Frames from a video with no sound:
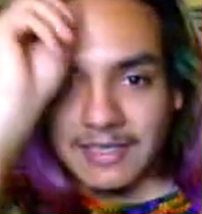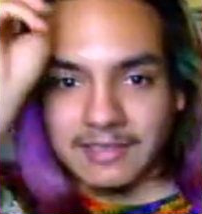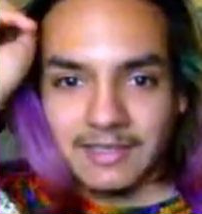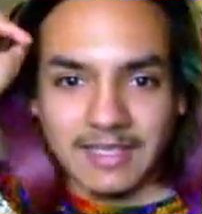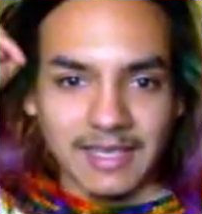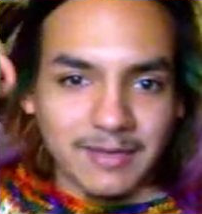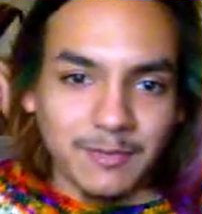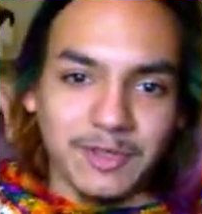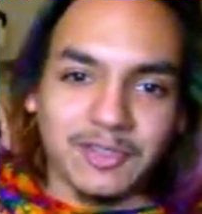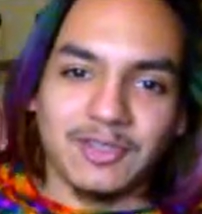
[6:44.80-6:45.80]
Ilse
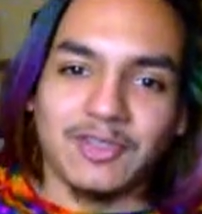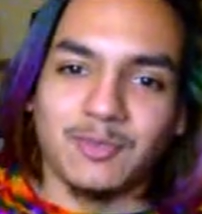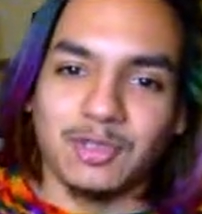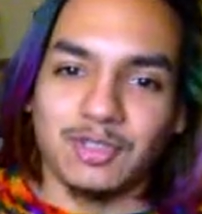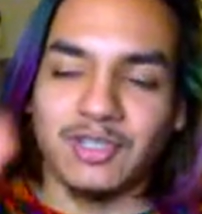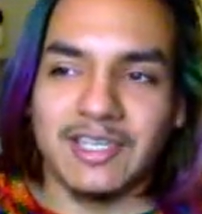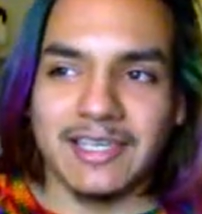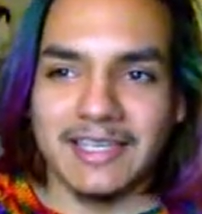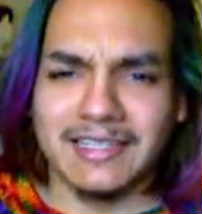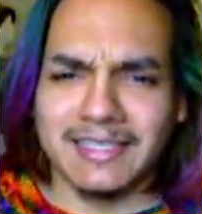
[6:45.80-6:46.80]
with
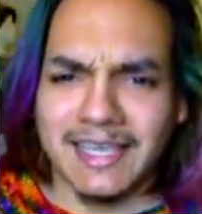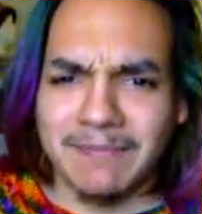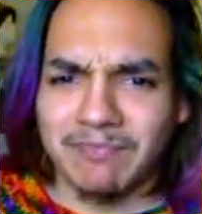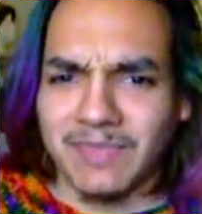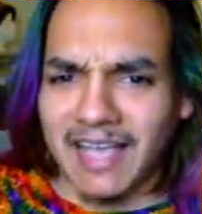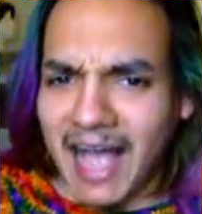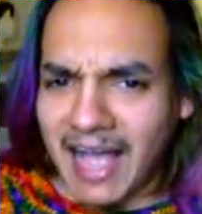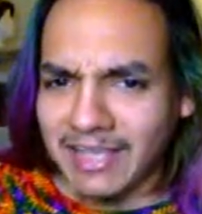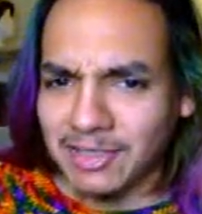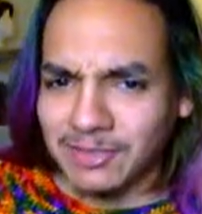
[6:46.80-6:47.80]
Ilse,
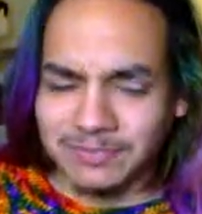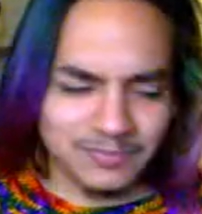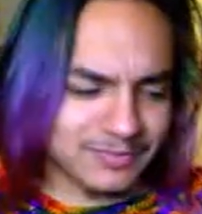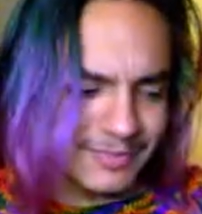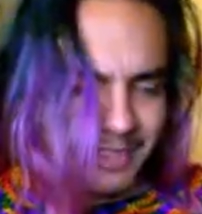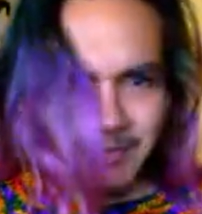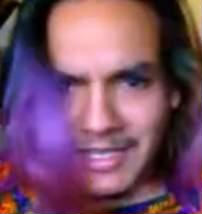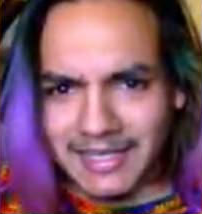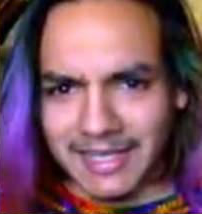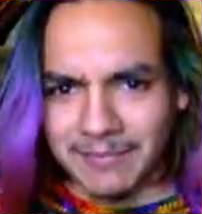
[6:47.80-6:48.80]
Isle, something
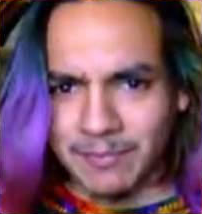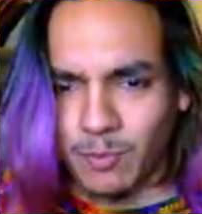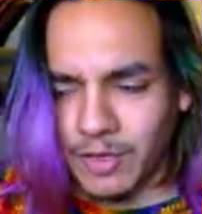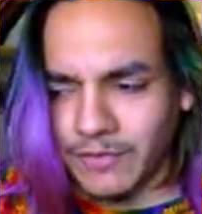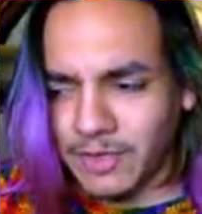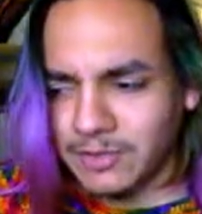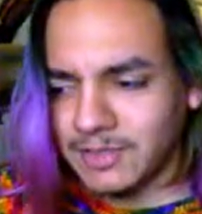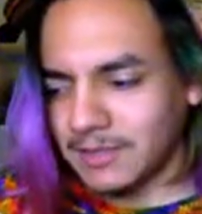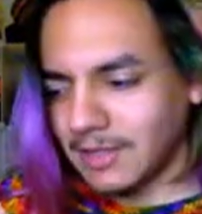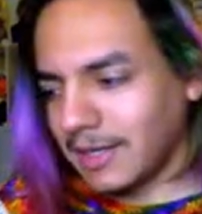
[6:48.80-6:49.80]
like that. One of
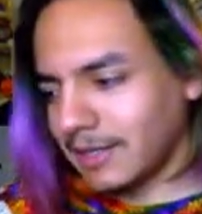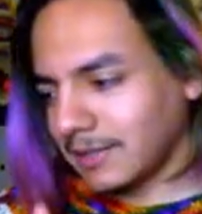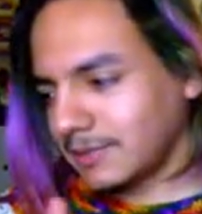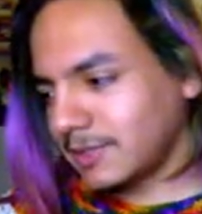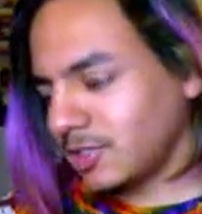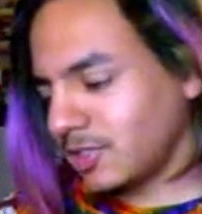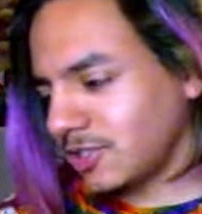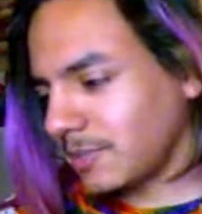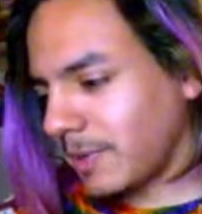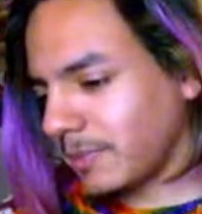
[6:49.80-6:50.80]
those. She's
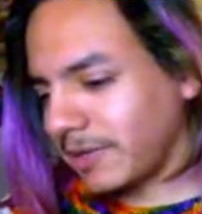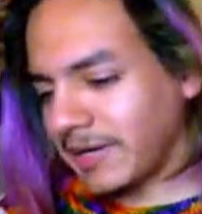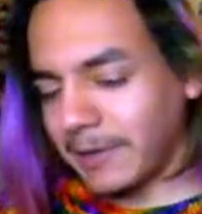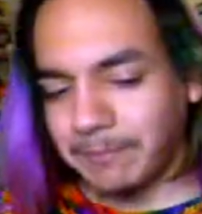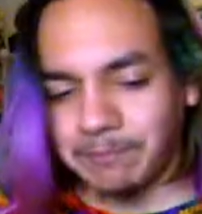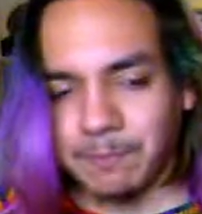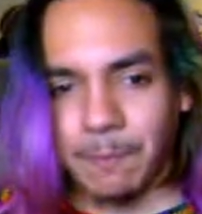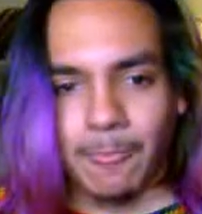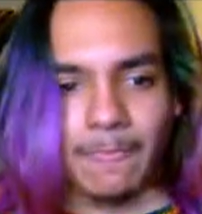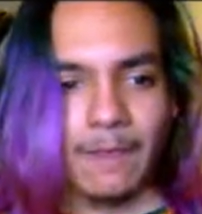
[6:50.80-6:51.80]
just a member right now.
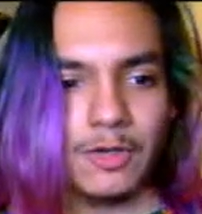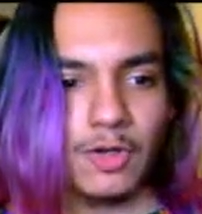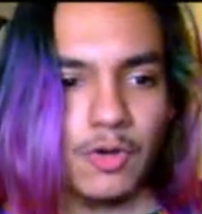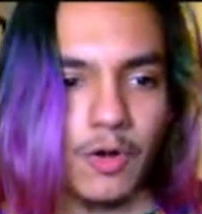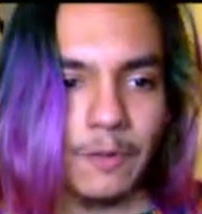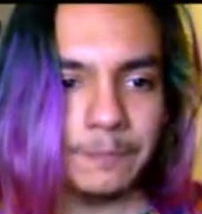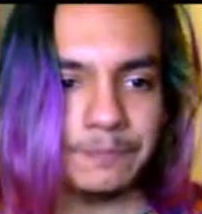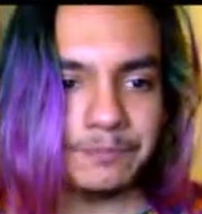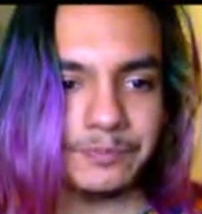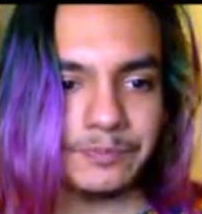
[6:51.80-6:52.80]
Cool.
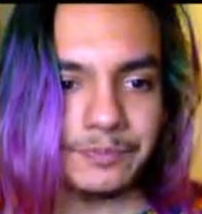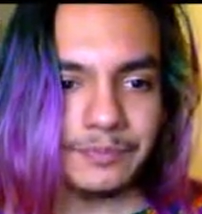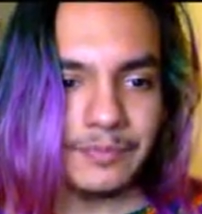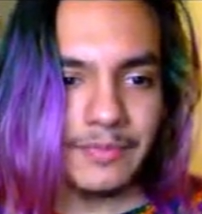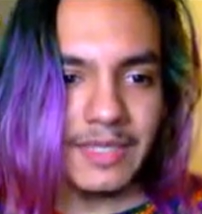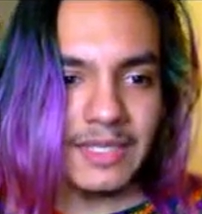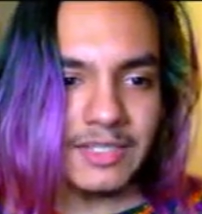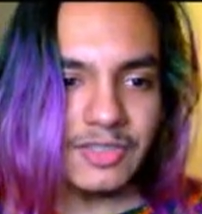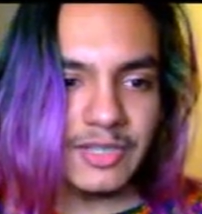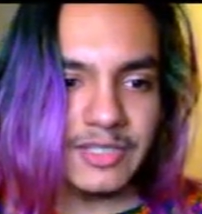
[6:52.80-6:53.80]

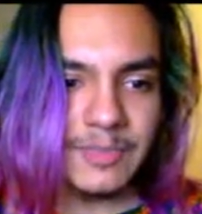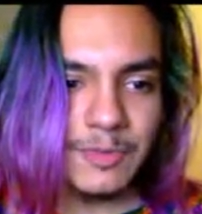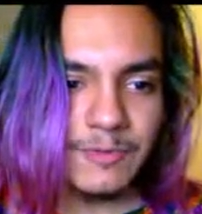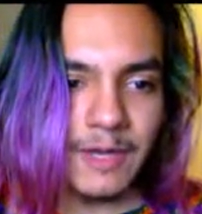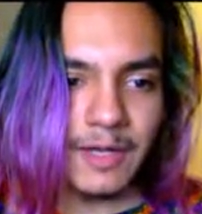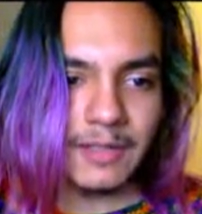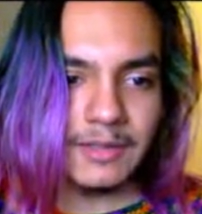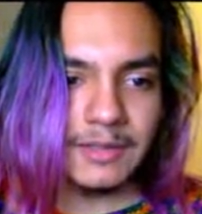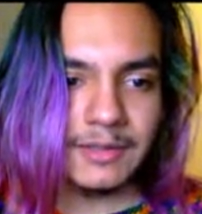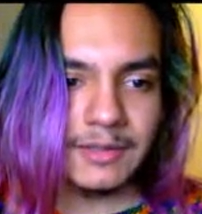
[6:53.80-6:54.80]
So let's move on.